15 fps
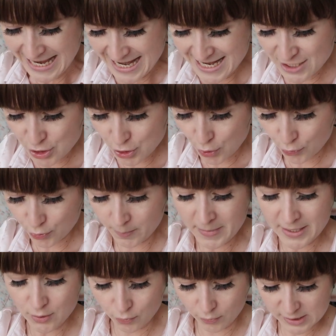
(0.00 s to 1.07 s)
into the
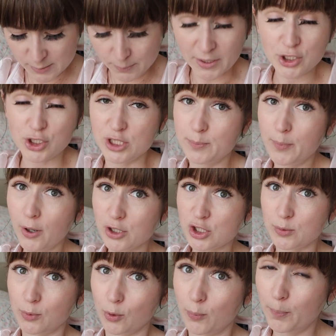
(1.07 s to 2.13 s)
middle as much as
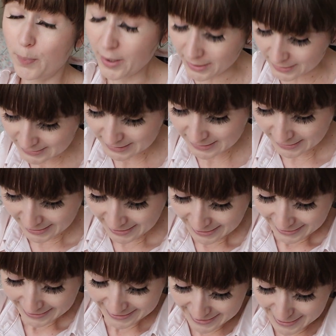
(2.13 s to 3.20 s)
possible. But
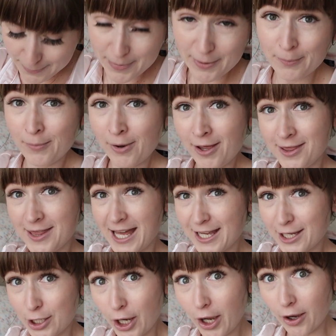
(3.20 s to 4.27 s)
keep in mind
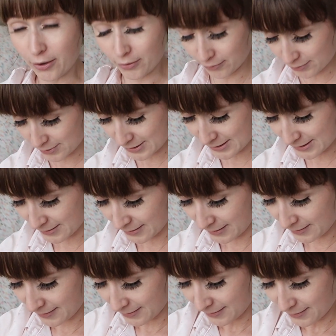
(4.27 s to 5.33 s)
that girls,
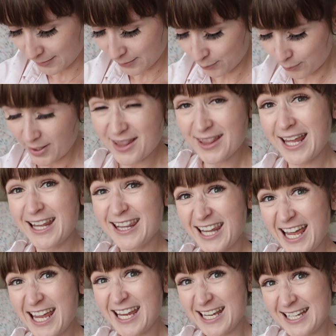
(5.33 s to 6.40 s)
when they're
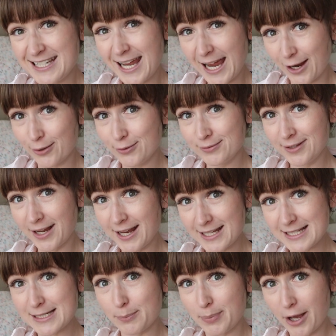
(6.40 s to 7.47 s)
laying down and
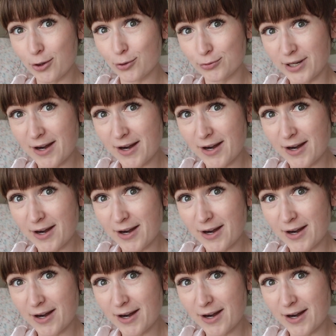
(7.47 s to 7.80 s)
it's about